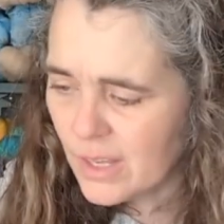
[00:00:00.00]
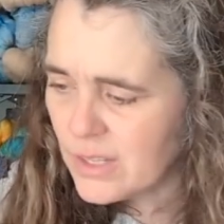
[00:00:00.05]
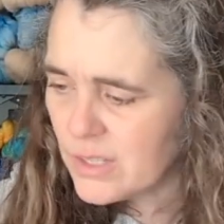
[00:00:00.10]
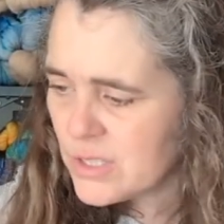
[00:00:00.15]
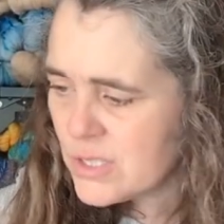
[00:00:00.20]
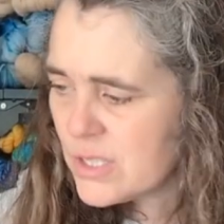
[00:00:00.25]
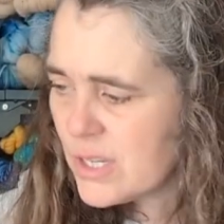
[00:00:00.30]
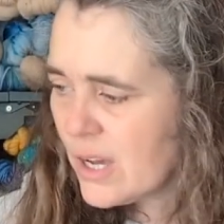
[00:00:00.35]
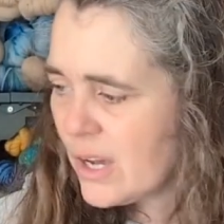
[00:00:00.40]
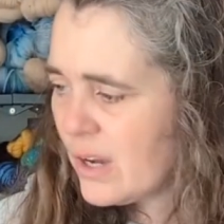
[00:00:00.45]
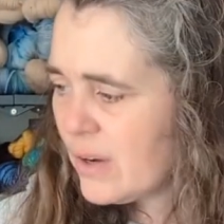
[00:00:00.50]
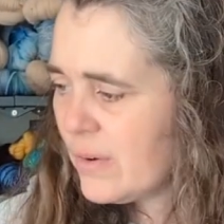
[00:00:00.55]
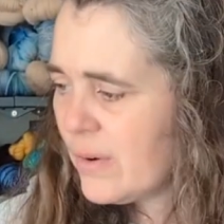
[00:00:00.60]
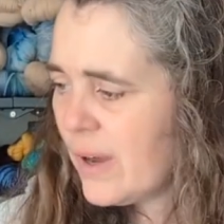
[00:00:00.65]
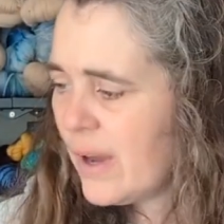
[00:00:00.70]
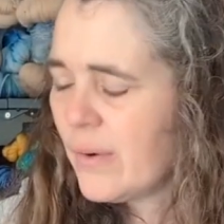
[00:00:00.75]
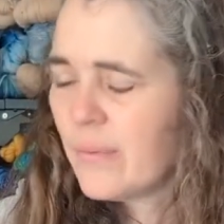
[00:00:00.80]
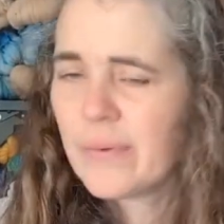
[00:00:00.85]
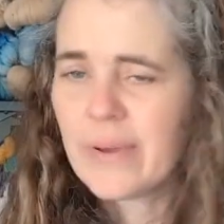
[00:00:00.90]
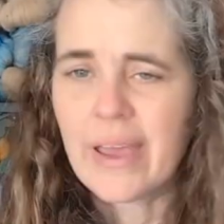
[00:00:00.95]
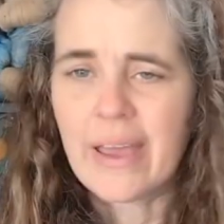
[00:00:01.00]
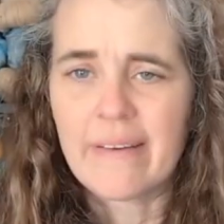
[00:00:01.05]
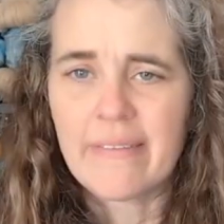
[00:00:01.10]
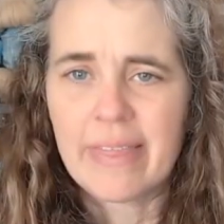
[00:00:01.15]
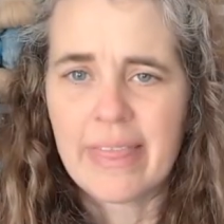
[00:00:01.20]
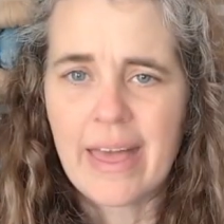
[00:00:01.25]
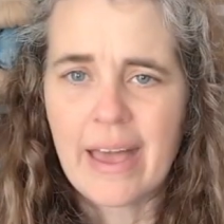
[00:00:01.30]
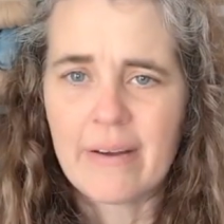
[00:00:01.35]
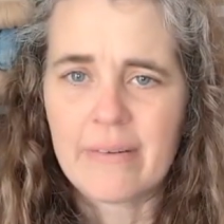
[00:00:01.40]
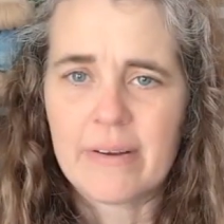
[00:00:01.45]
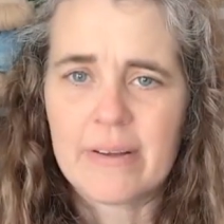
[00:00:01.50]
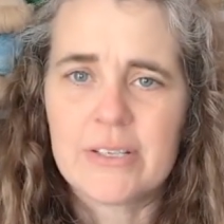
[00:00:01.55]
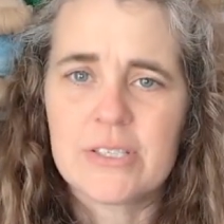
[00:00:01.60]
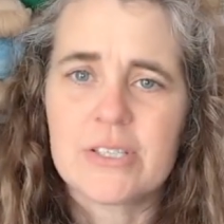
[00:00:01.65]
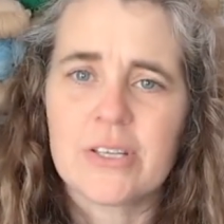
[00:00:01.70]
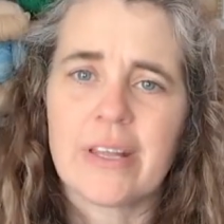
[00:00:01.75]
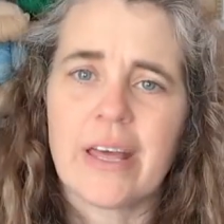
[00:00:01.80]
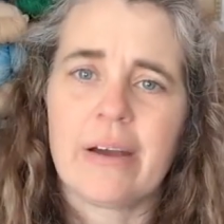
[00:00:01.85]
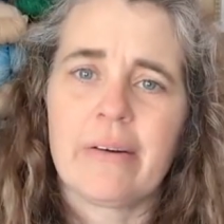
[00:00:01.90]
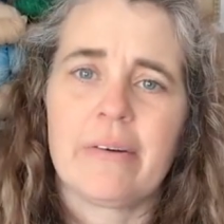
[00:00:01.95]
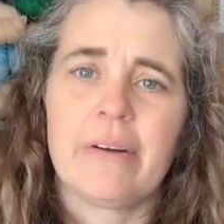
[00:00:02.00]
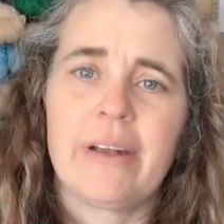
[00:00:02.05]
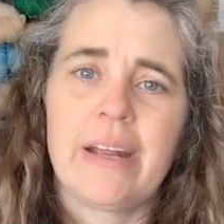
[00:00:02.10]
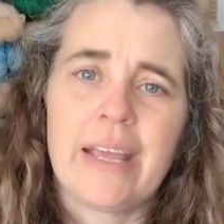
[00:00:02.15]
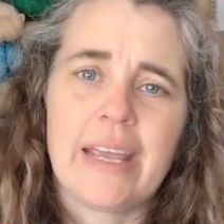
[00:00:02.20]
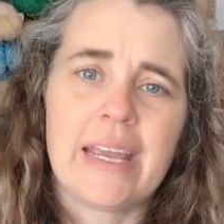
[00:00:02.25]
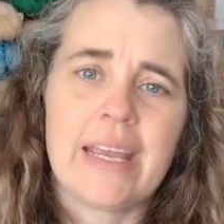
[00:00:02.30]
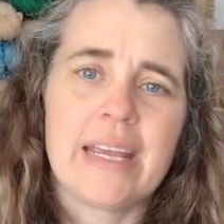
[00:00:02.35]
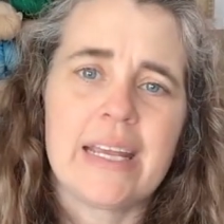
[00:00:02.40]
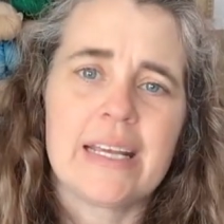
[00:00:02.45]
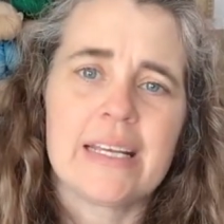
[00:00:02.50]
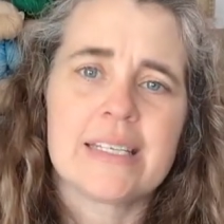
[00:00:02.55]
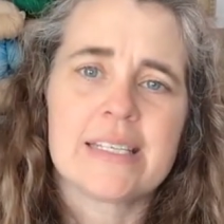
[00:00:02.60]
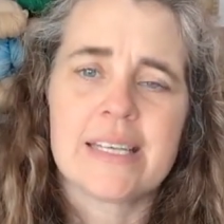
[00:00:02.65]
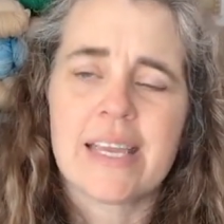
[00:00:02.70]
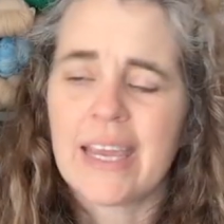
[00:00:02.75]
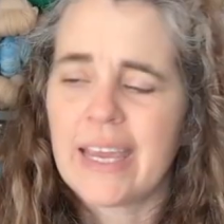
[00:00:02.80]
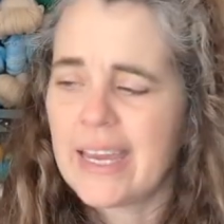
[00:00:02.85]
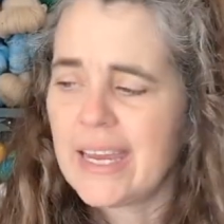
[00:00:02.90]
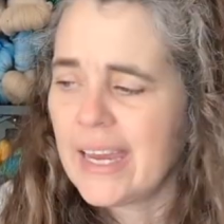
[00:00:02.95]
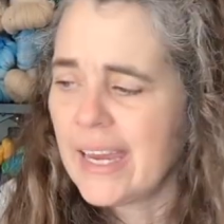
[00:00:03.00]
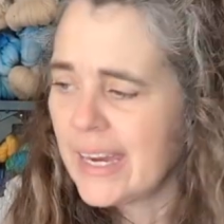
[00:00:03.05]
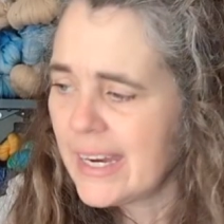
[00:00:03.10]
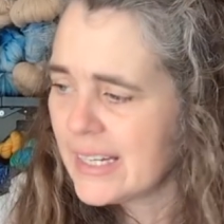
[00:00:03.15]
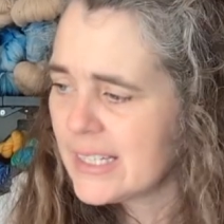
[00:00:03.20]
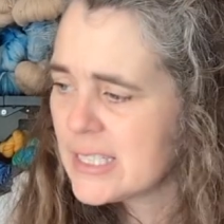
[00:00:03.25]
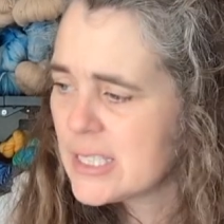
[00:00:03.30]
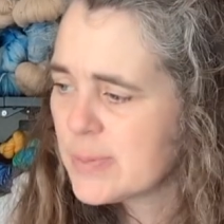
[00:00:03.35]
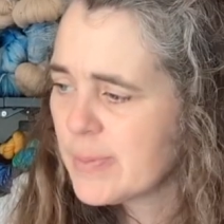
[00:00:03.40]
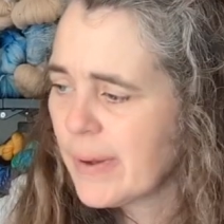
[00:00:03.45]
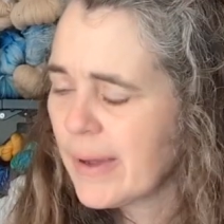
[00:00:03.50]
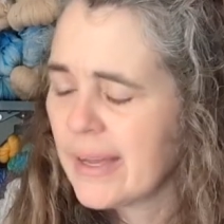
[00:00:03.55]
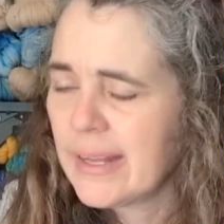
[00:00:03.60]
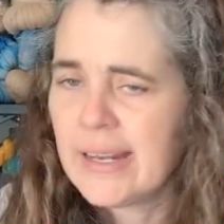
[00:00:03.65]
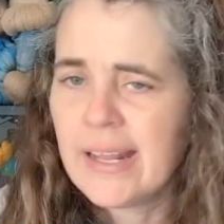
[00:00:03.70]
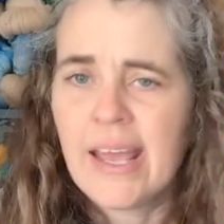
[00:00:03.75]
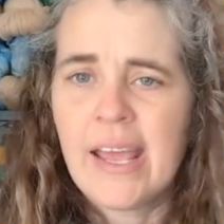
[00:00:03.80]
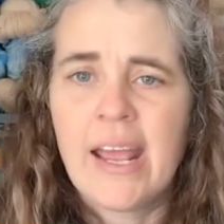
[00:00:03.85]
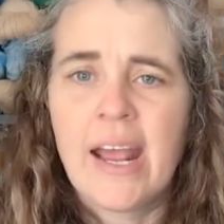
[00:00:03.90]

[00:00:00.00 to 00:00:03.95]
So we have that one. So that one is a Handspun.